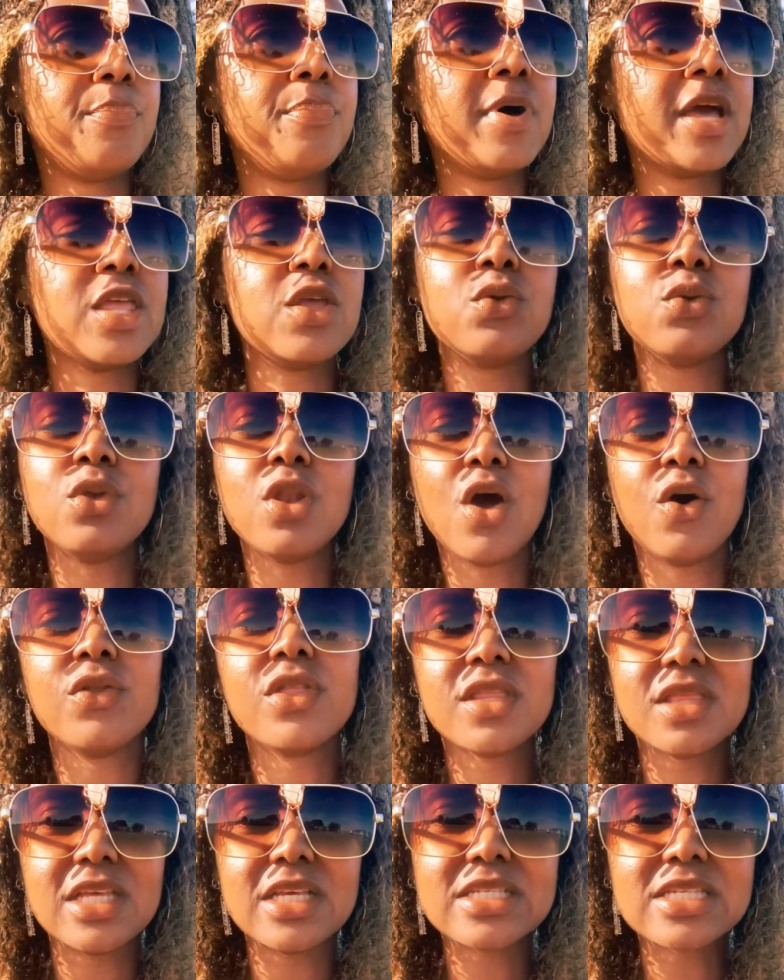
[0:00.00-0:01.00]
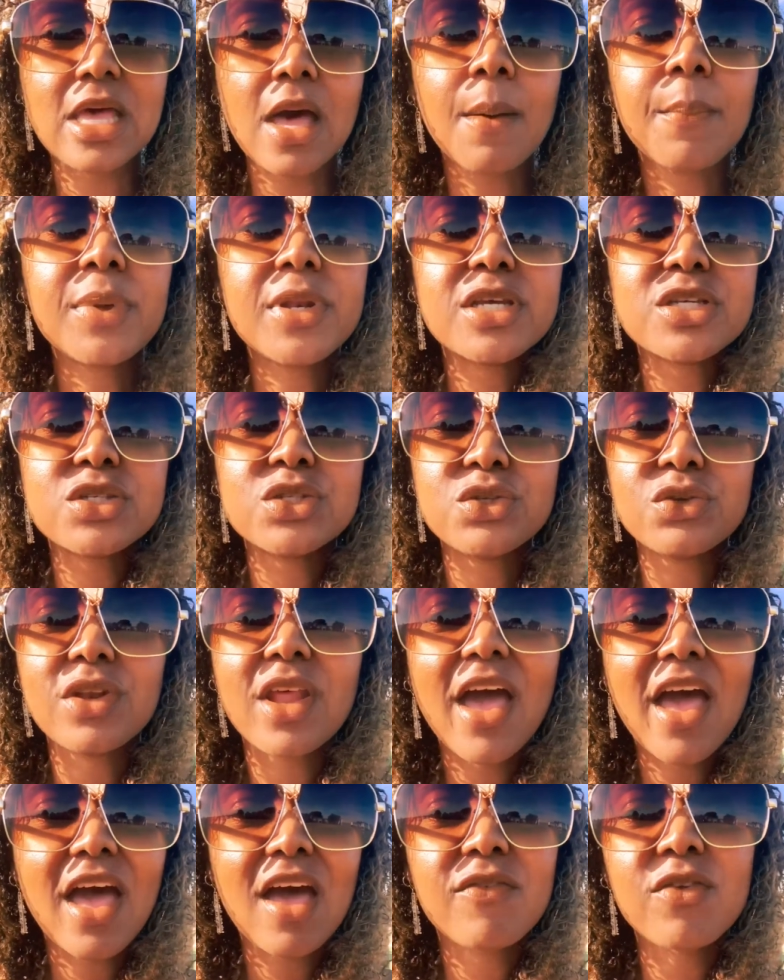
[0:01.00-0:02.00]
But you know that these companies do
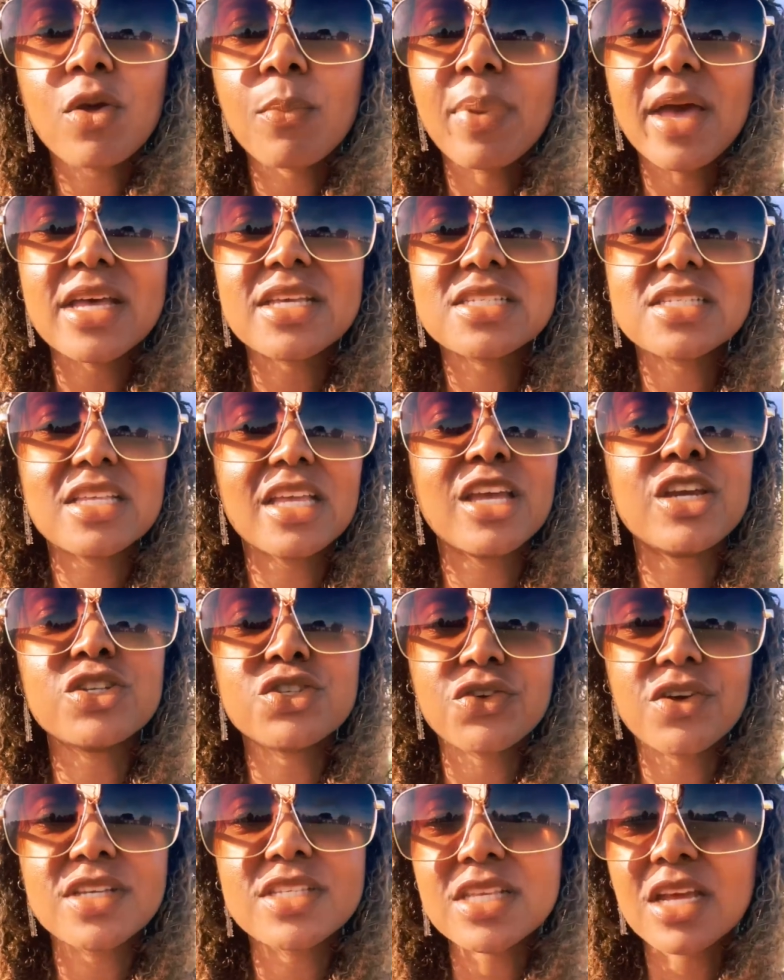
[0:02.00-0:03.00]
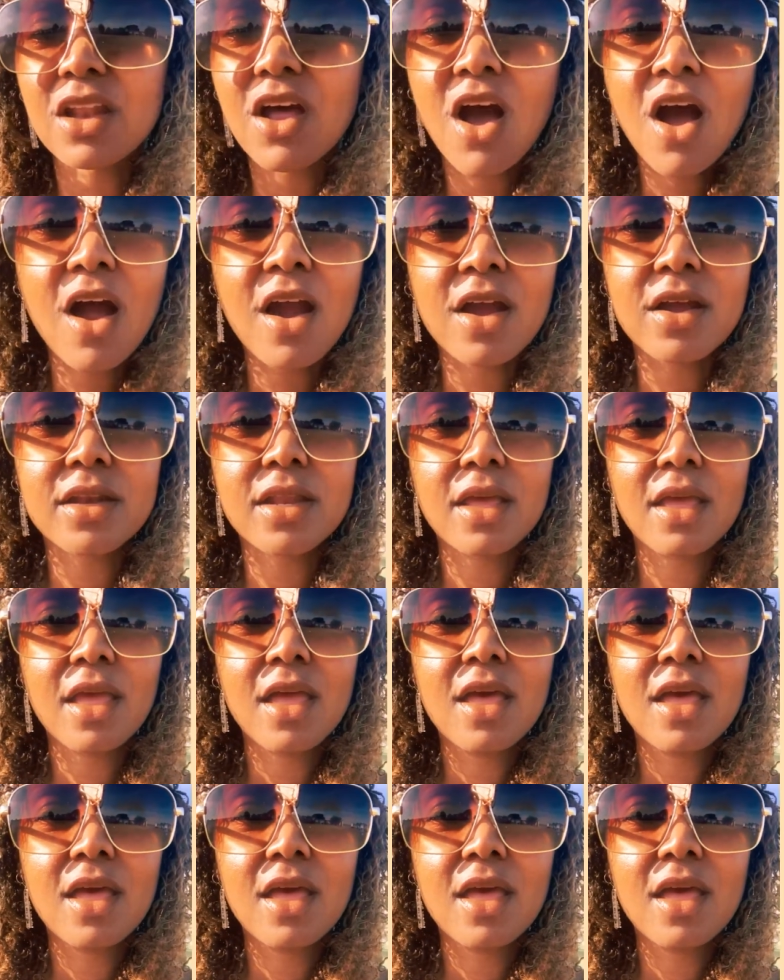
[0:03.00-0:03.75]
not have your best interests at heart.